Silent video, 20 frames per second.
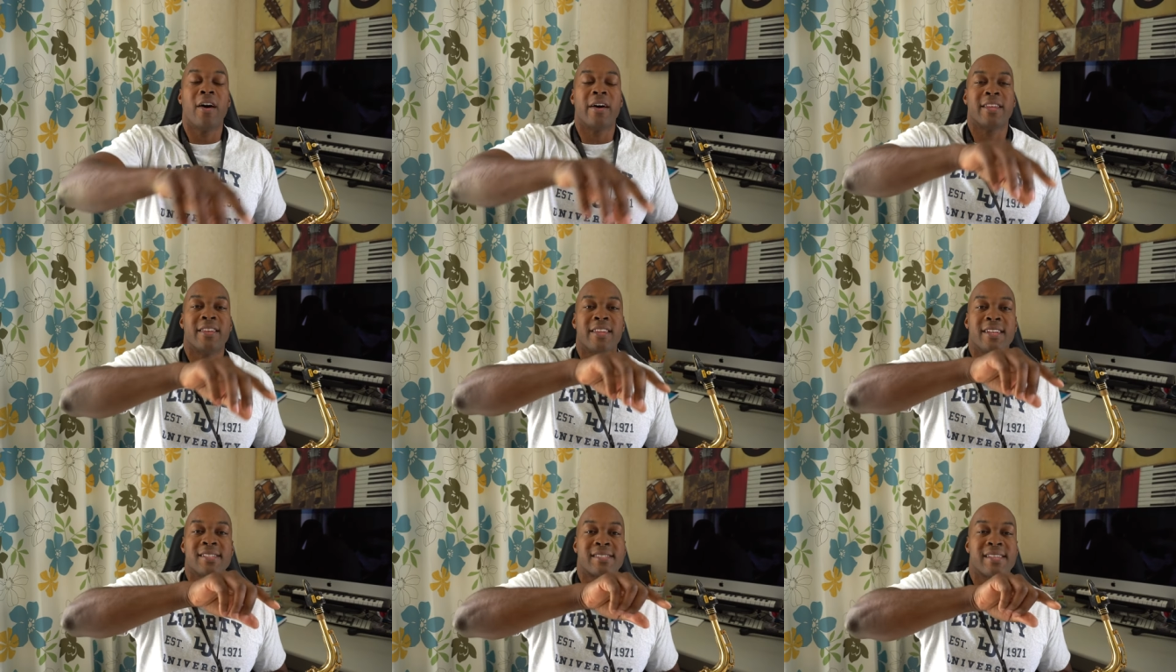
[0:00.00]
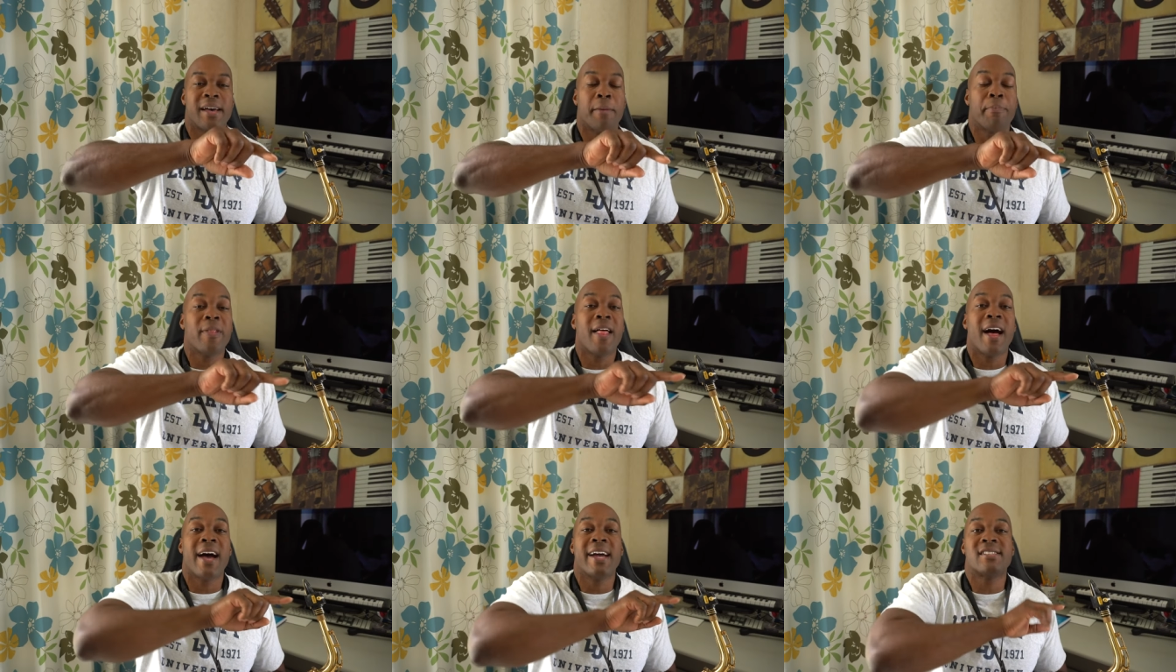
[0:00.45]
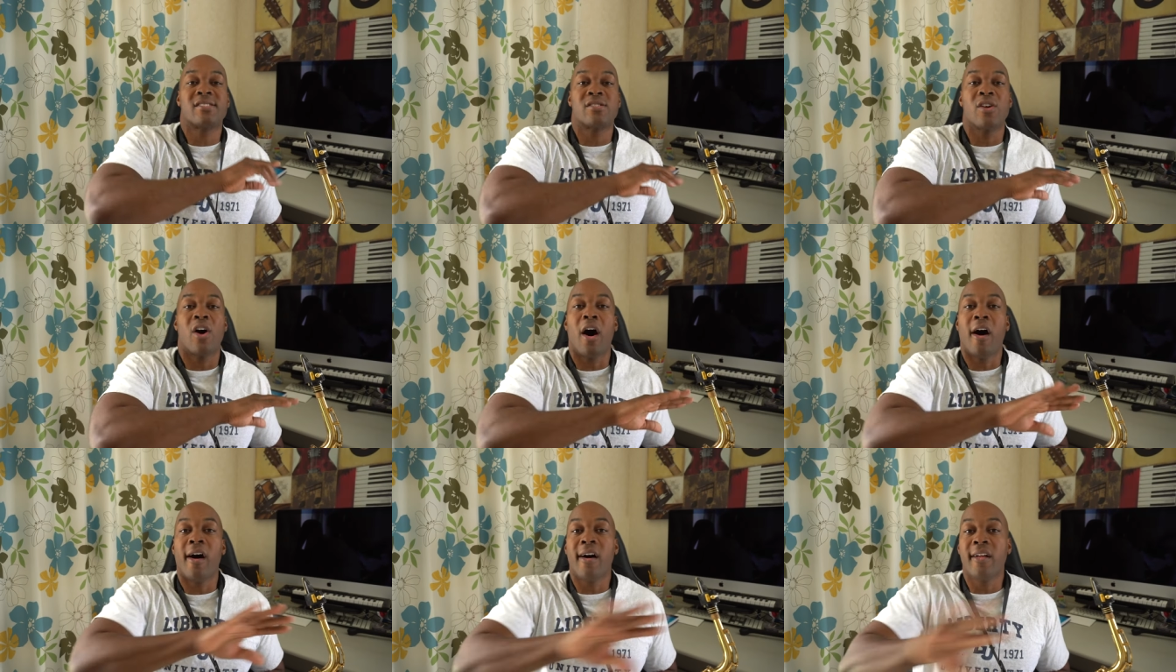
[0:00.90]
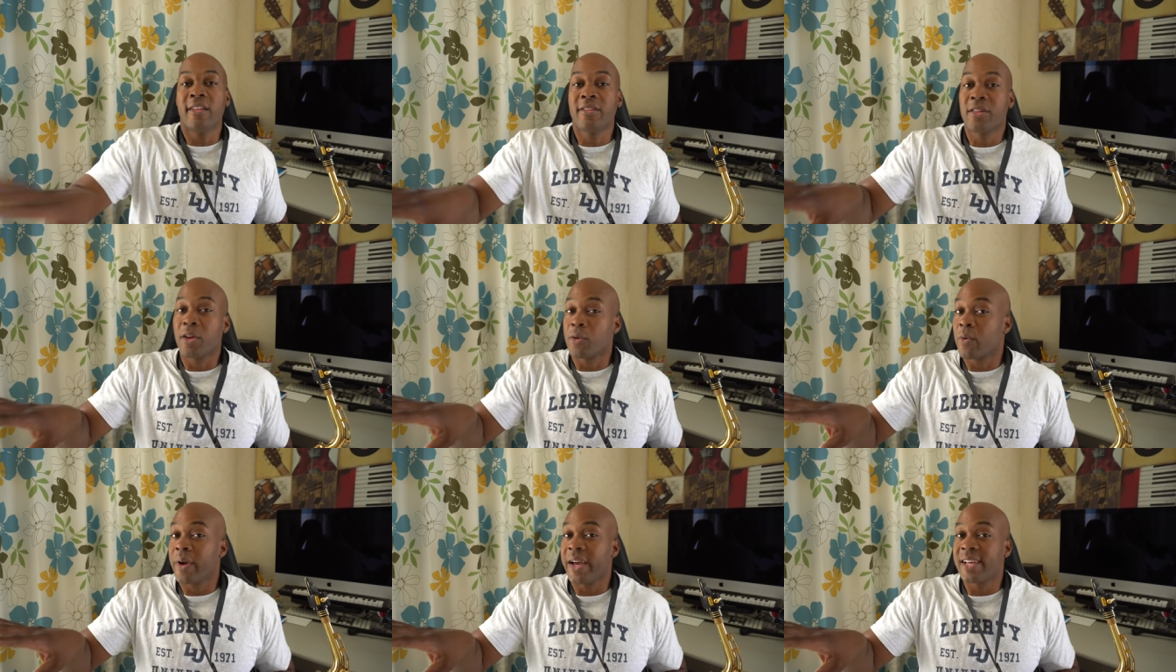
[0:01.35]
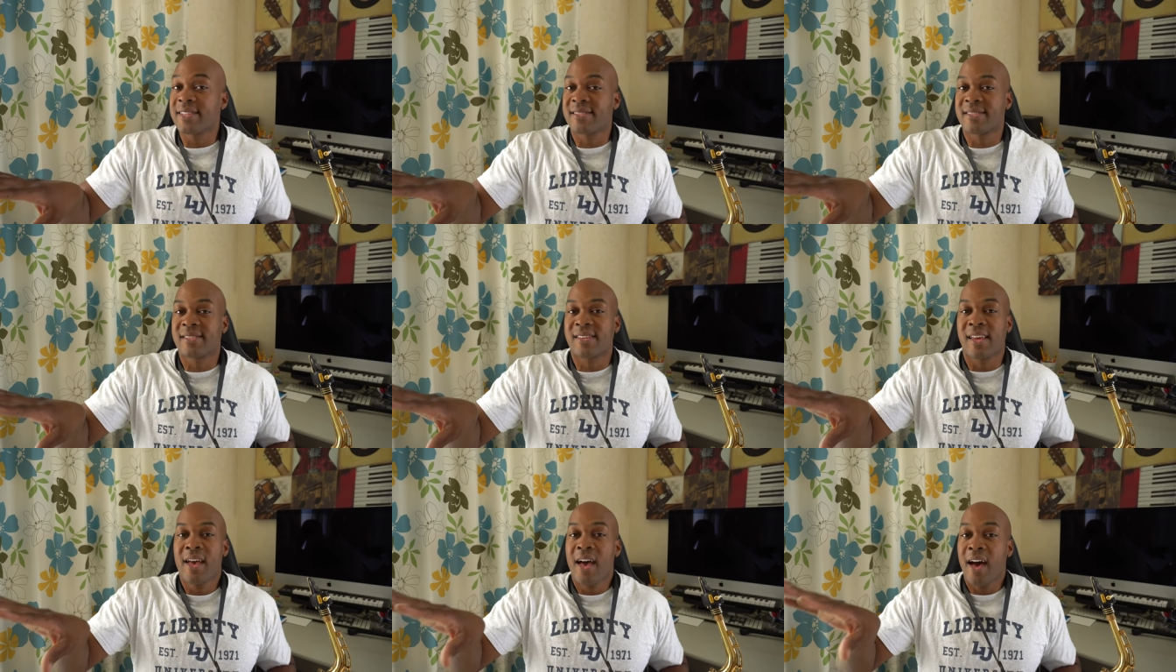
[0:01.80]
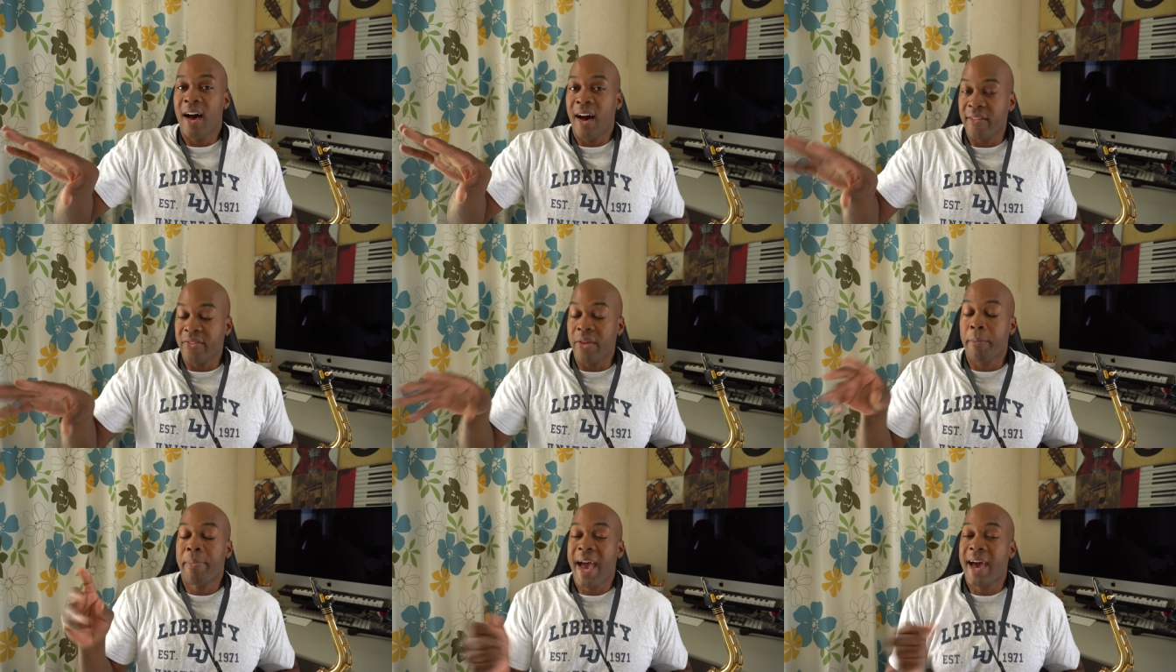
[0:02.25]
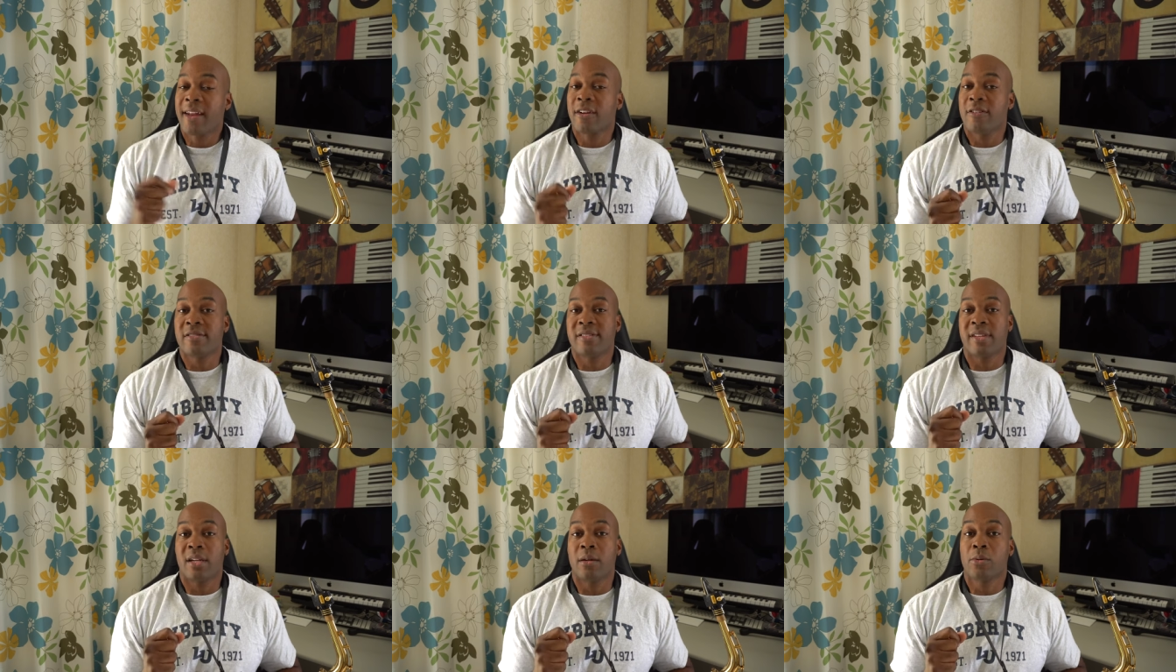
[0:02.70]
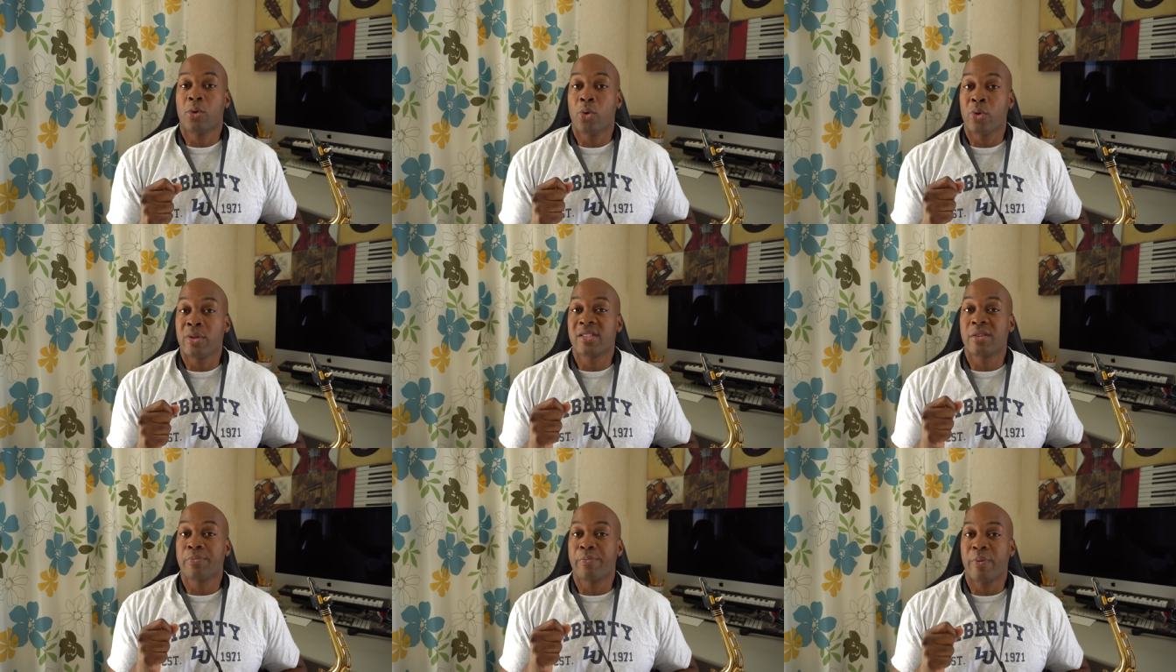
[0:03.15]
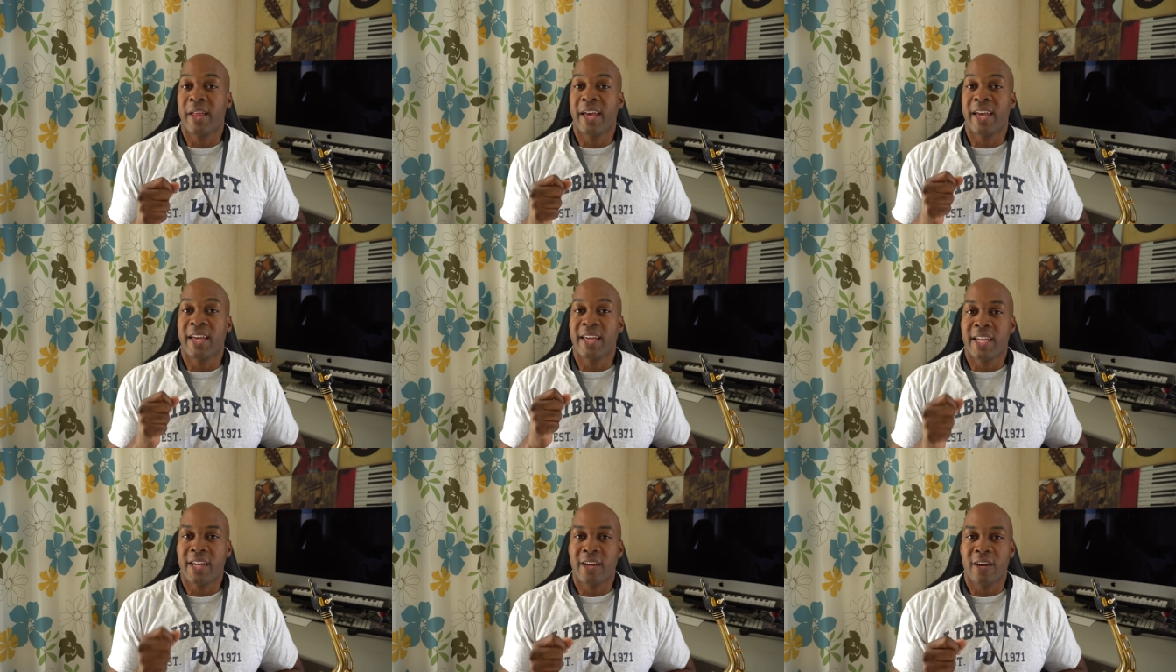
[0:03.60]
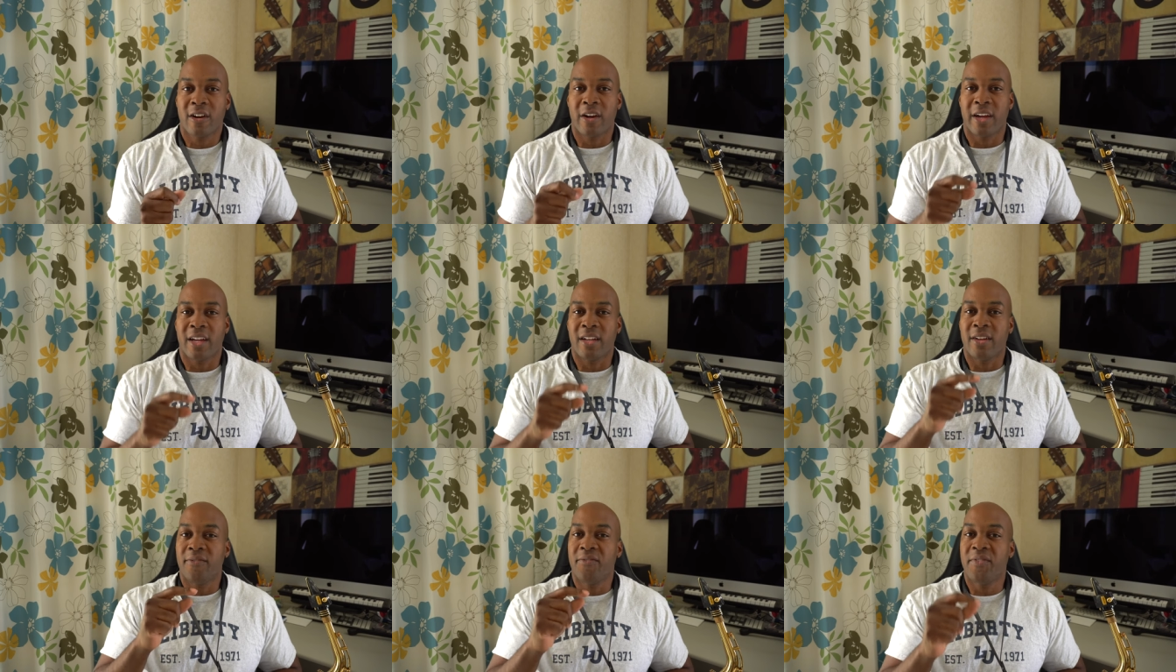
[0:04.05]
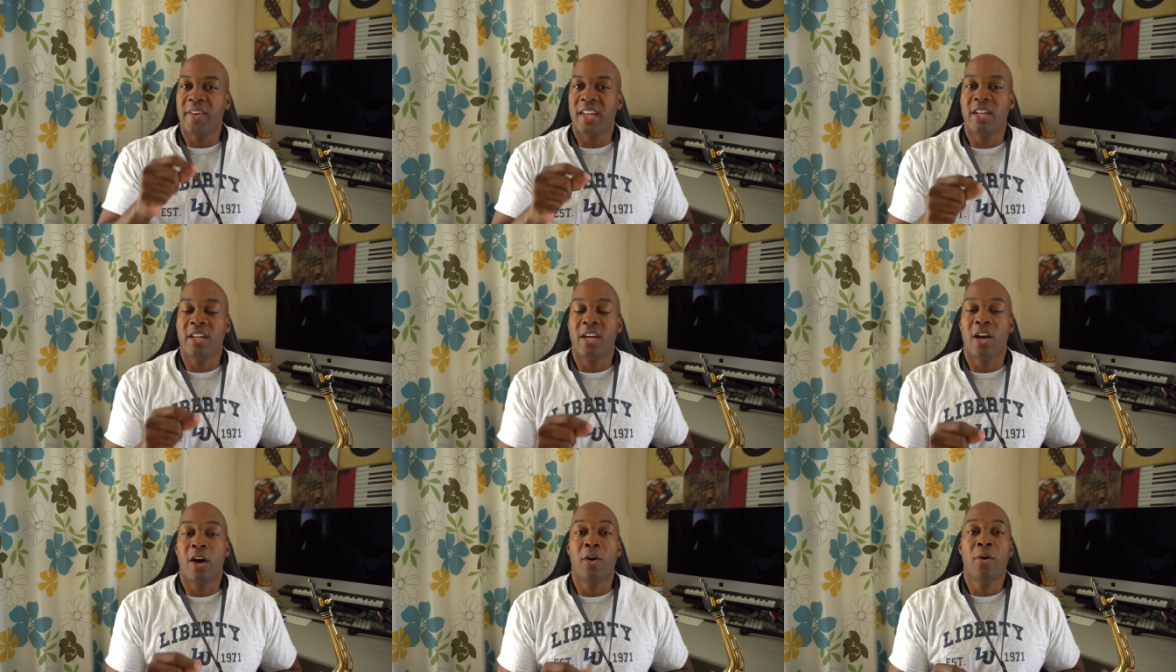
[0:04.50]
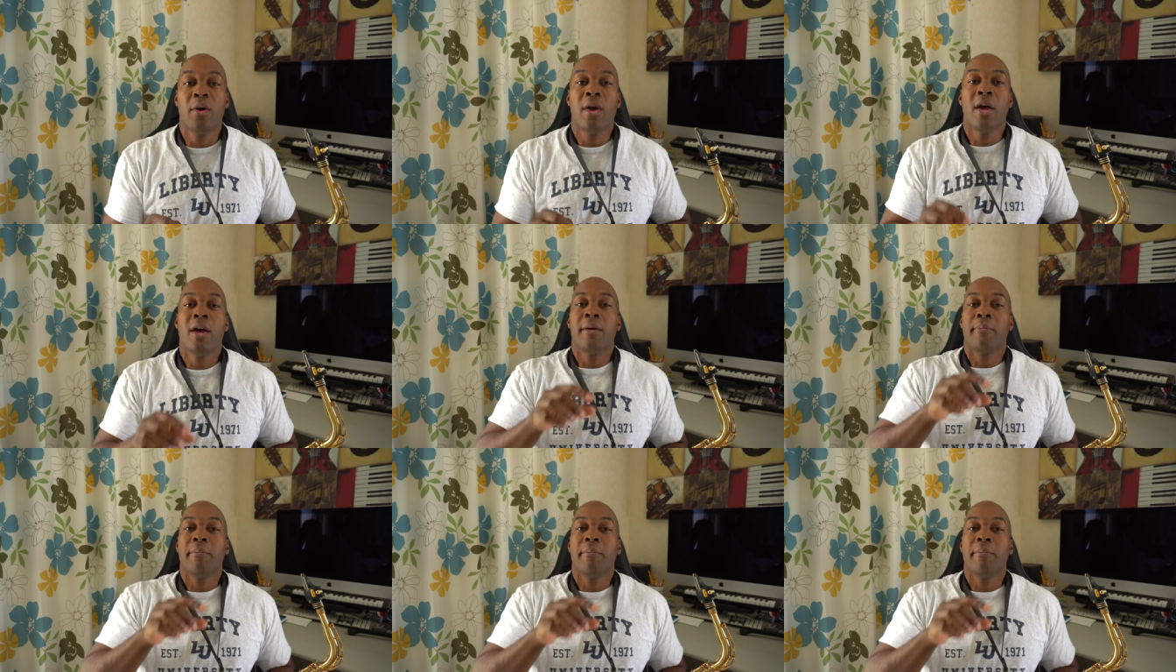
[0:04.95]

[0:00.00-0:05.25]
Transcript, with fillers: and this applies to all of the rest of the patterns that I'm going to play here in the video.